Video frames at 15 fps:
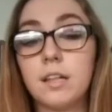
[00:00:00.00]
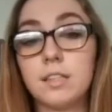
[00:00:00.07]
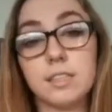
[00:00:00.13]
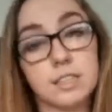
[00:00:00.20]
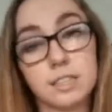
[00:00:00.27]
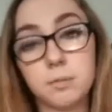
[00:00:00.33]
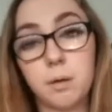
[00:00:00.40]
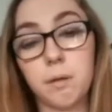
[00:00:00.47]

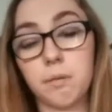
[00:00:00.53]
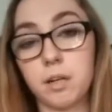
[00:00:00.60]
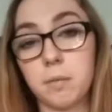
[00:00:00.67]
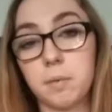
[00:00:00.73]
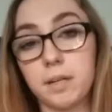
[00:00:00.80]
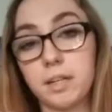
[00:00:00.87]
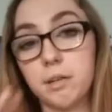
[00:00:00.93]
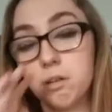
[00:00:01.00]
This is probably
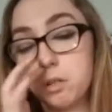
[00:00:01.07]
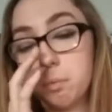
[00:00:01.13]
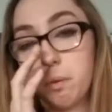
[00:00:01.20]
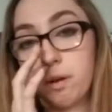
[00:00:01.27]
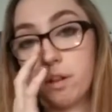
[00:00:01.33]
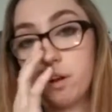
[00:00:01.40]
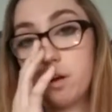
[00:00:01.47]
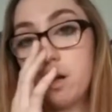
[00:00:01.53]
going to be a huge
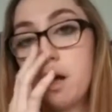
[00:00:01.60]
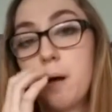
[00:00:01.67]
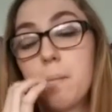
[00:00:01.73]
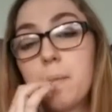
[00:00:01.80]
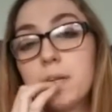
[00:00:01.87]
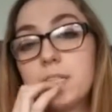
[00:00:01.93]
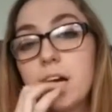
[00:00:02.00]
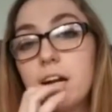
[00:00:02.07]
spoiler,
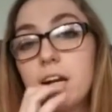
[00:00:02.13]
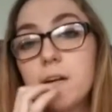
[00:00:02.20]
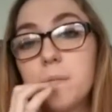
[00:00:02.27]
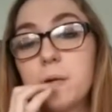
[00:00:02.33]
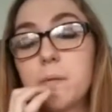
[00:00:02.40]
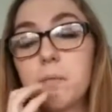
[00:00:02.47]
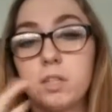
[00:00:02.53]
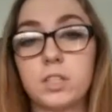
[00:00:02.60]
but Dinah
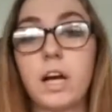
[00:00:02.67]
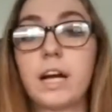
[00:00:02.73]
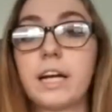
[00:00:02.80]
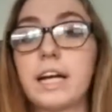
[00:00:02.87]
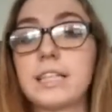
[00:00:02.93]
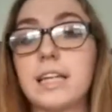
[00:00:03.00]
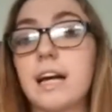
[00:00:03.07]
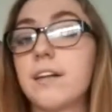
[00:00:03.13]
pretty much got
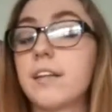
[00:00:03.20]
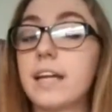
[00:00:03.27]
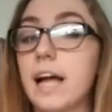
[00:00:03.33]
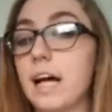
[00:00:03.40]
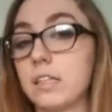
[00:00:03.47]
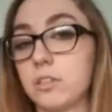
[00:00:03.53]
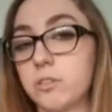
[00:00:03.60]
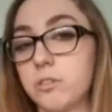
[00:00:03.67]
kicked out of the
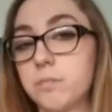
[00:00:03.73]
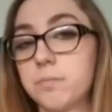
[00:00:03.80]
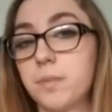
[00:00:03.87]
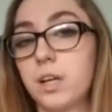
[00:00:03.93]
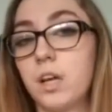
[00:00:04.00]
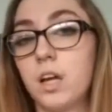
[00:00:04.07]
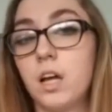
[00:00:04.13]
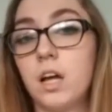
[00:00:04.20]
castle.
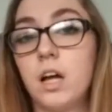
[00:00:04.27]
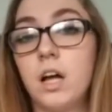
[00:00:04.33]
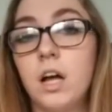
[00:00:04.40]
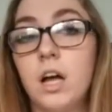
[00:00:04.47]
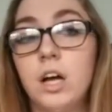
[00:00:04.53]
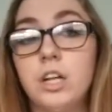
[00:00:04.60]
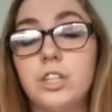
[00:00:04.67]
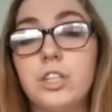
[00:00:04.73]

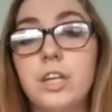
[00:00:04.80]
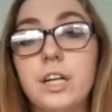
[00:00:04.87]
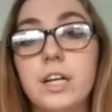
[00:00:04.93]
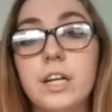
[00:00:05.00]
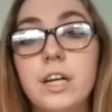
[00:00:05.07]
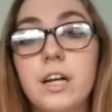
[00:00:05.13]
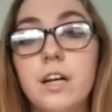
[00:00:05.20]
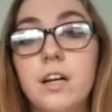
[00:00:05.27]

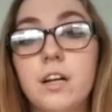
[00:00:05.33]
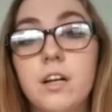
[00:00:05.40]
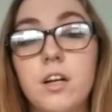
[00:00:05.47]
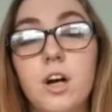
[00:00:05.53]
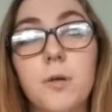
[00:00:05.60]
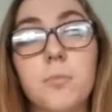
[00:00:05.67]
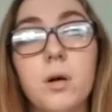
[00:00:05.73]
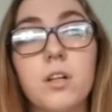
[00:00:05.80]

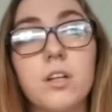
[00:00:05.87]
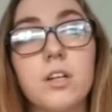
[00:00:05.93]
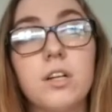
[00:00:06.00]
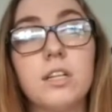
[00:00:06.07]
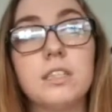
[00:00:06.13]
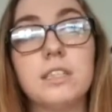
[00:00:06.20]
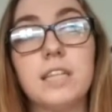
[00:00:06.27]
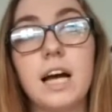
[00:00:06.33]
Her brother
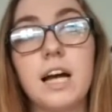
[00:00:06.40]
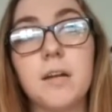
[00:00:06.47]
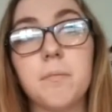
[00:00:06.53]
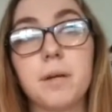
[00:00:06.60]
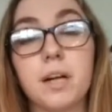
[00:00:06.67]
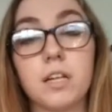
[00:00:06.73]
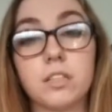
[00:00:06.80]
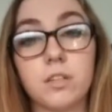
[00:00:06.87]
is
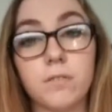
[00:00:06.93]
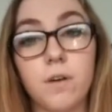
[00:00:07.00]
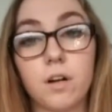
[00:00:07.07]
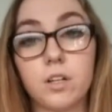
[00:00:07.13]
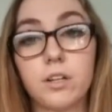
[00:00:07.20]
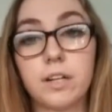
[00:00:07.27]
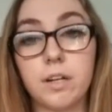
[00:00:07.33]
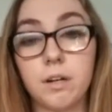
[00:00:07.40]
dead because her
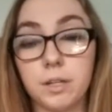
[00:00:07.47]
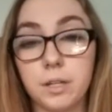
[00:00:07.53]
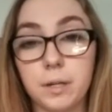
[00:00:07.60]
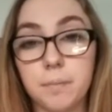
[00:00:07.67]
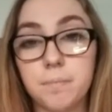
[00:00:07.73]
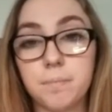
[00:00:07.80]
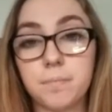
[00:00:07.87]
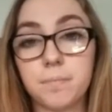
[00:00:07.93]
father killed
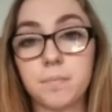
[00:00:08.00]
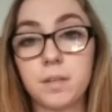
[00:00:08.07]
him.